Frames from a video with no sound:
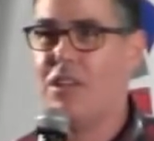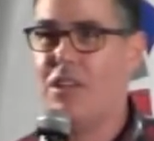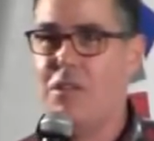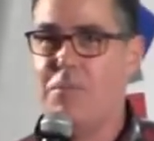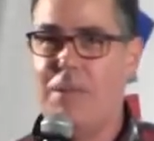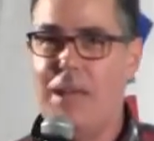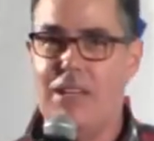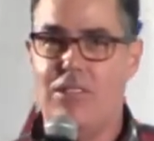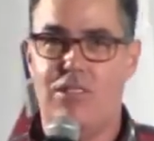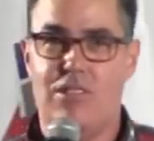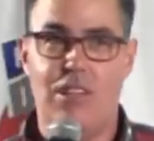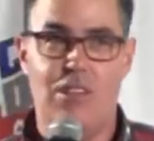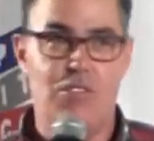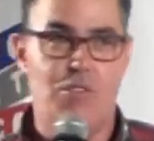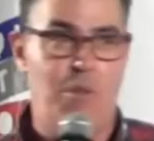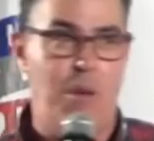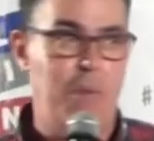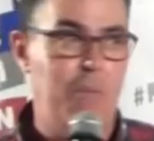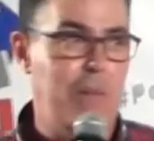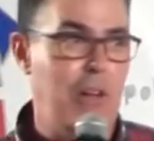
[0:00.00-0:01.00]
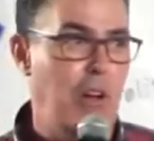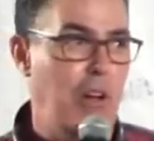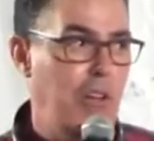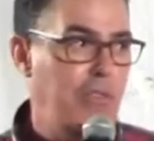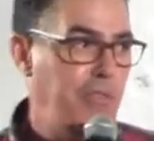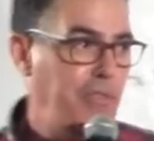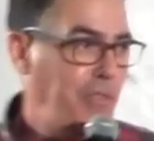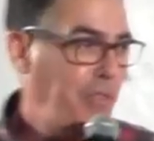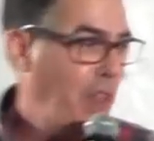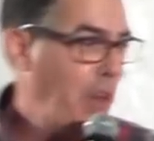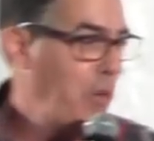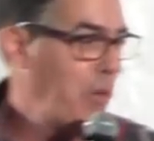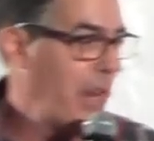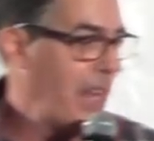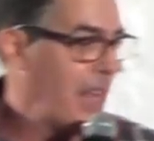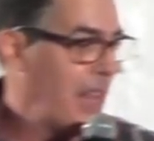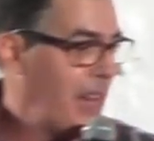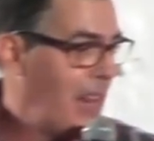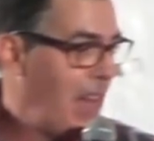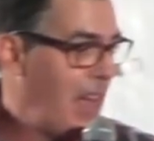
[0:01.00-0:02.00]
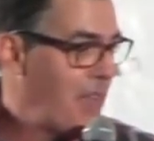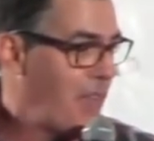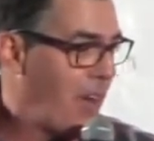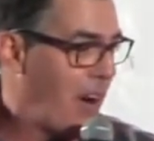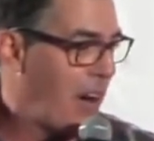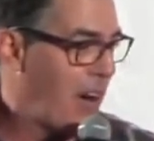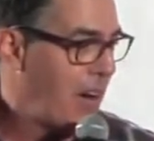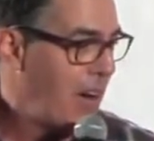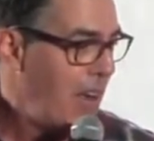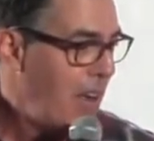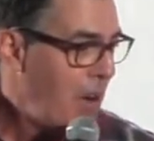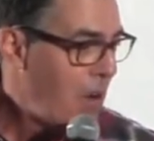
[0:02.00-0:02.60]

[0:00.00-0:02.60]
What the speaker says: going to be a syndrome called floating liver,